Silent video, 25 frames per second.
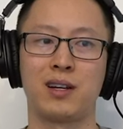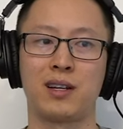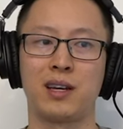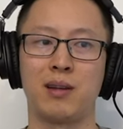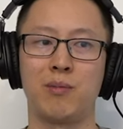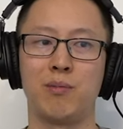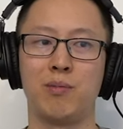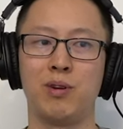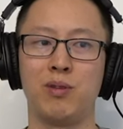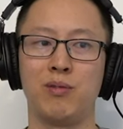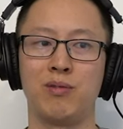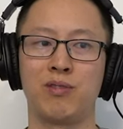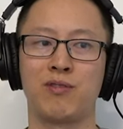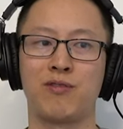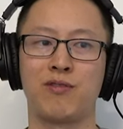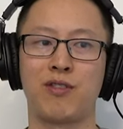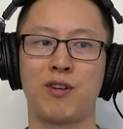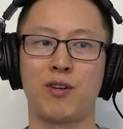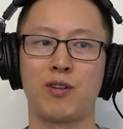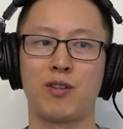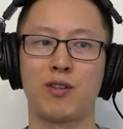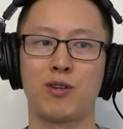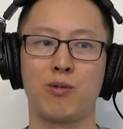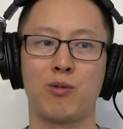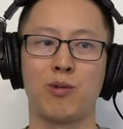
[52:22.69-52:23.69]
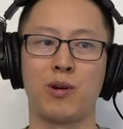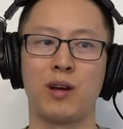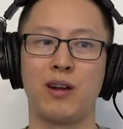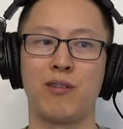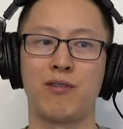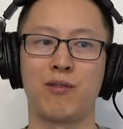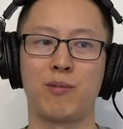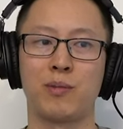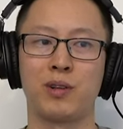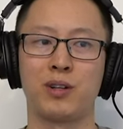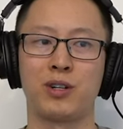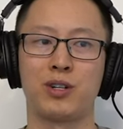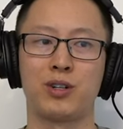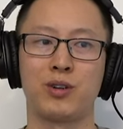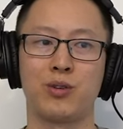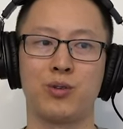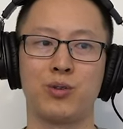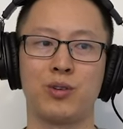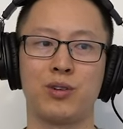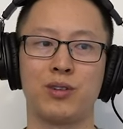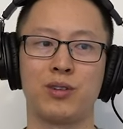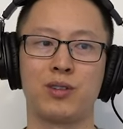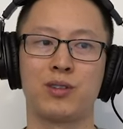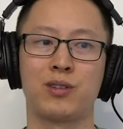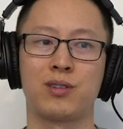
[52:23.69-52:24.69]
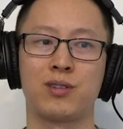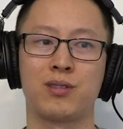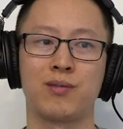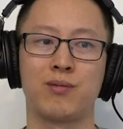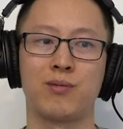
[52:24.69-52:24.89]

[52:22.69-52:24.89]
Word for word: it moves further away from the shoulders,